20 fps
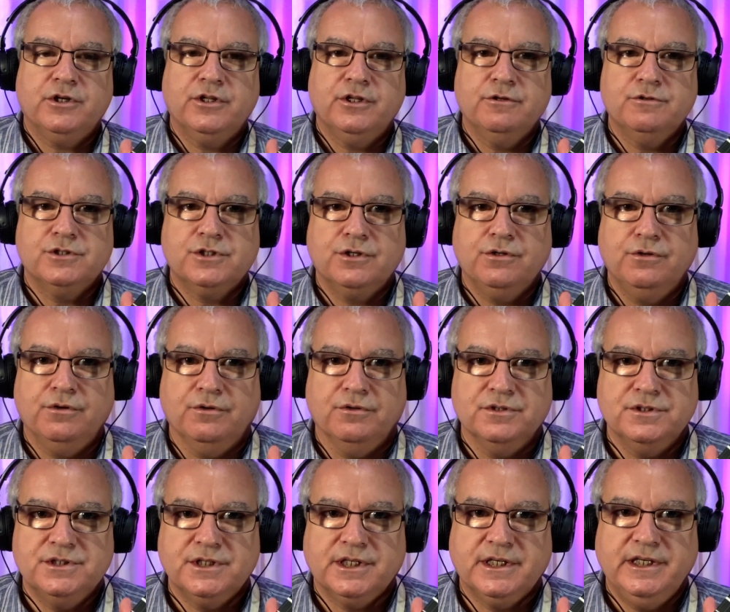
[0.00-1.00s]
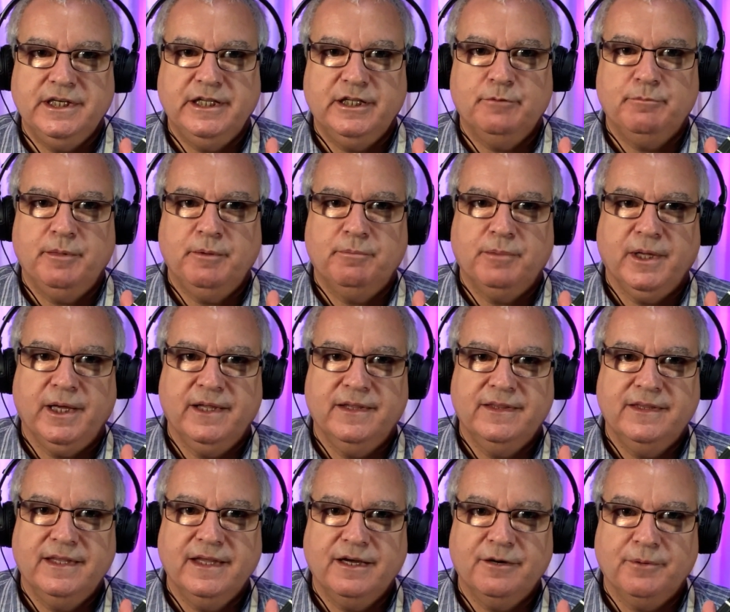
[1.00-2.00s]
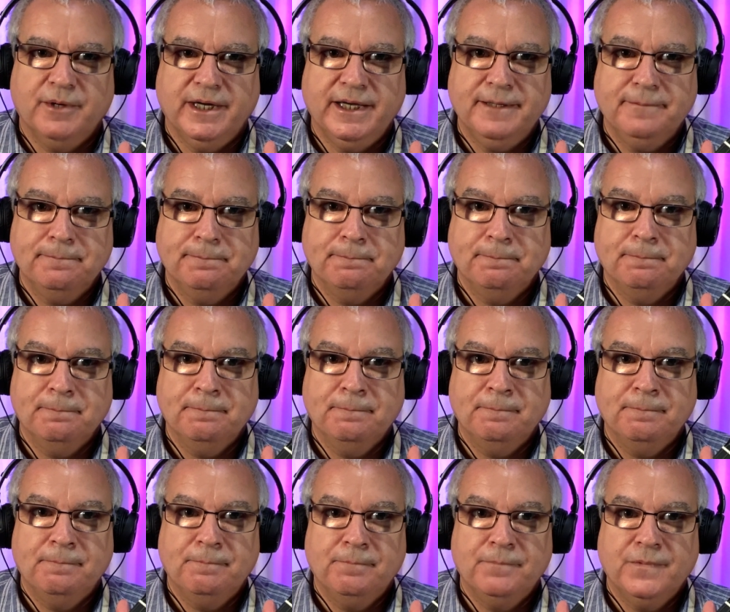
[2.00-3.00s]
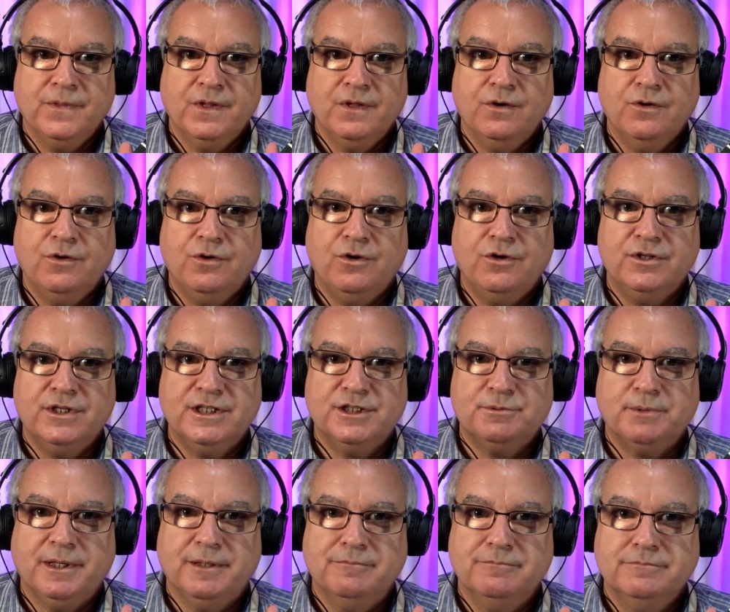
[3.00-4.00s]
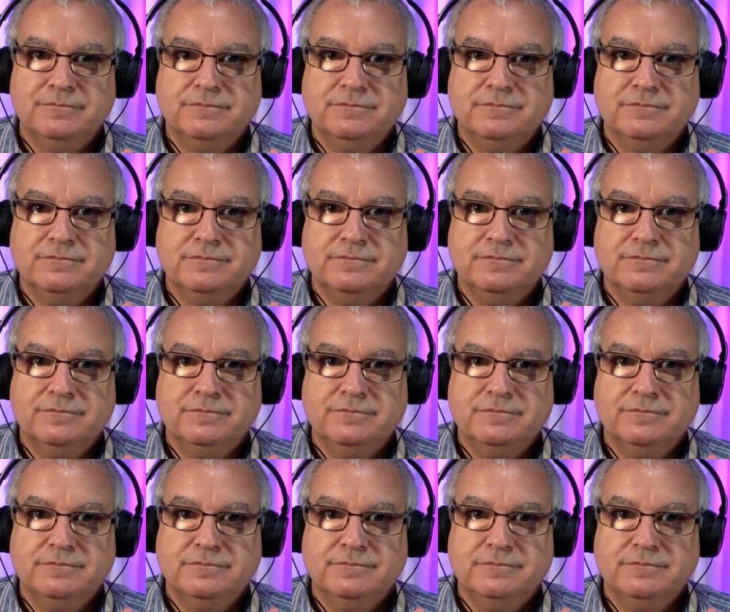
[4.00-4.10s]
of those chords that can either be played that way or this way.